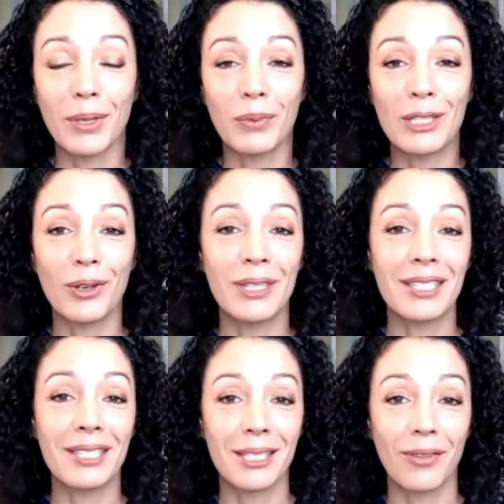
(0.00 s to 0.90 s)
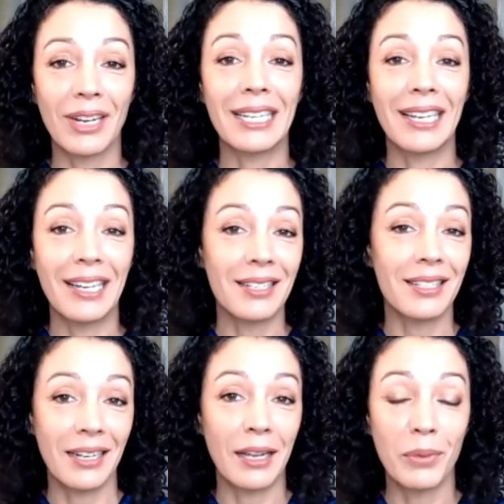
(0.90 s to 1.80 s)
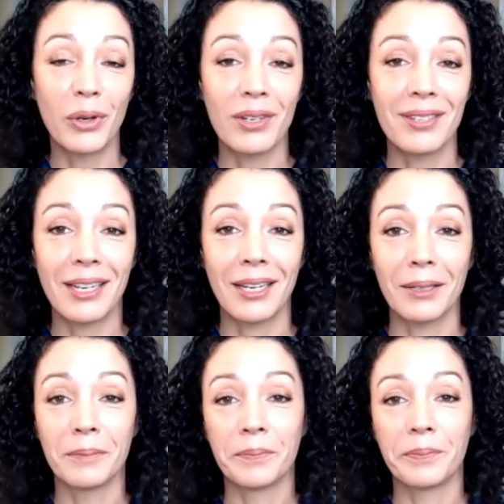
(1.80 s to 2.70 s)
but we don't necessarily need it in our modern day.